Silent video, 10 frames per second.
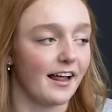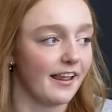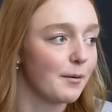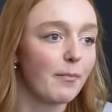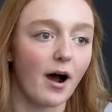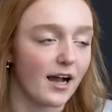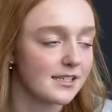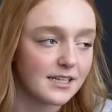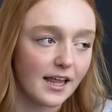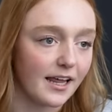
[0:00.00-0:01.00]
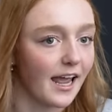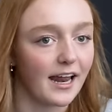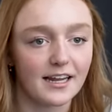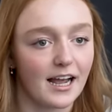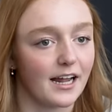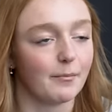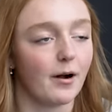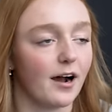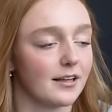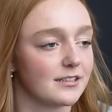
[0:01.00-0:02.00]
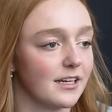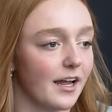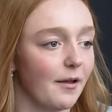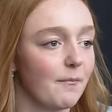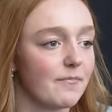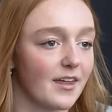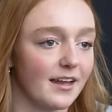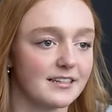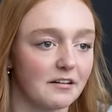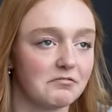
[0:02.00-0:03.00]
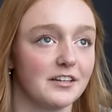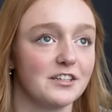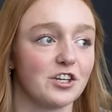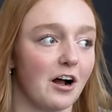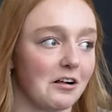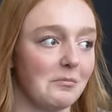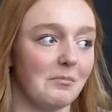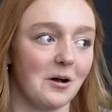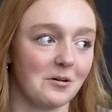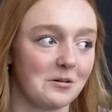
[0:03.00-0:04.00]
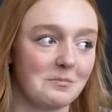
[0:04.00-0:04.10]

I like pasta, like any kind of pasta, and definitely chocolate milk